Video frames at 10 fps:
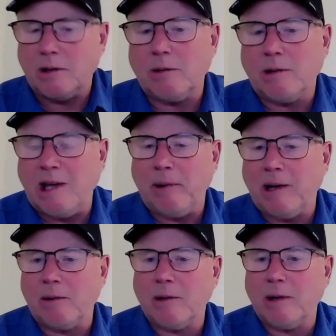keeping
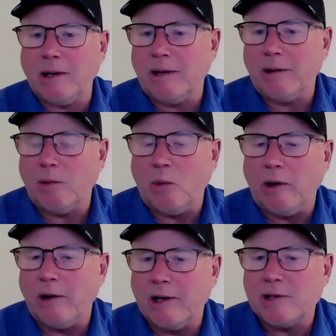it
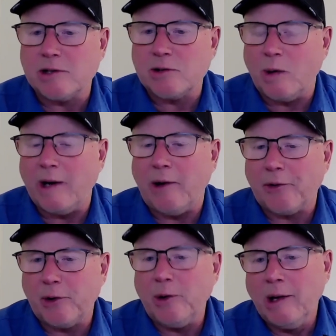where it is as well.
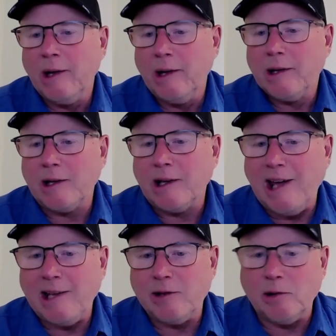So you
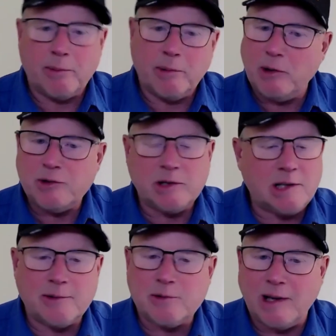can do it, but most of the
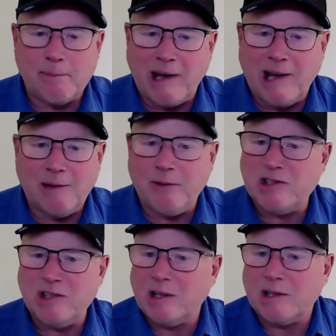times when I'm bank
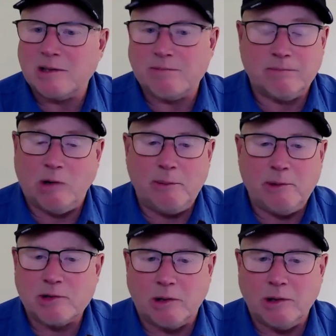fishing, it's
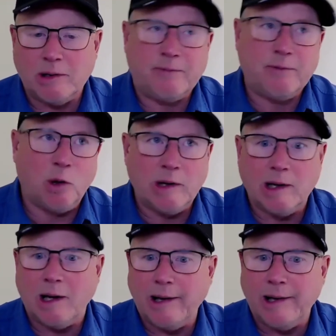almost all floating
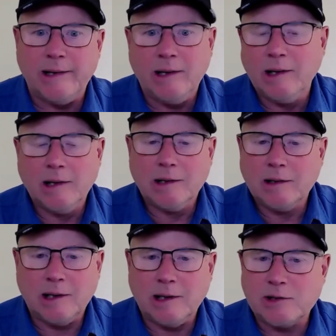line,
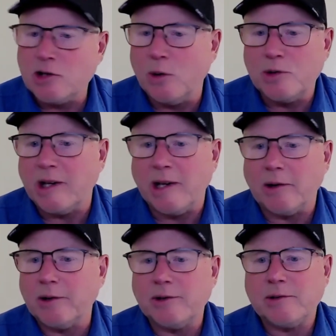slow
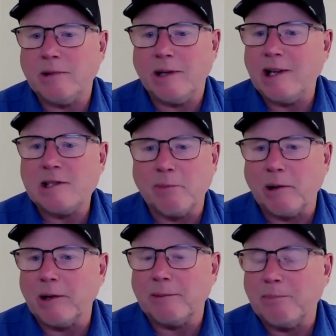sinkers, and that's
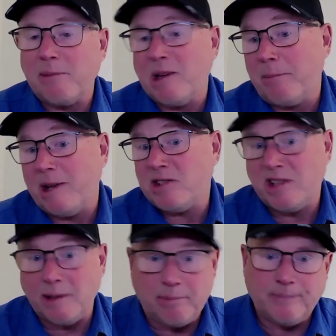about it. Maybe a midge
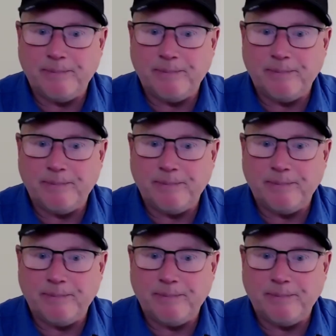tip,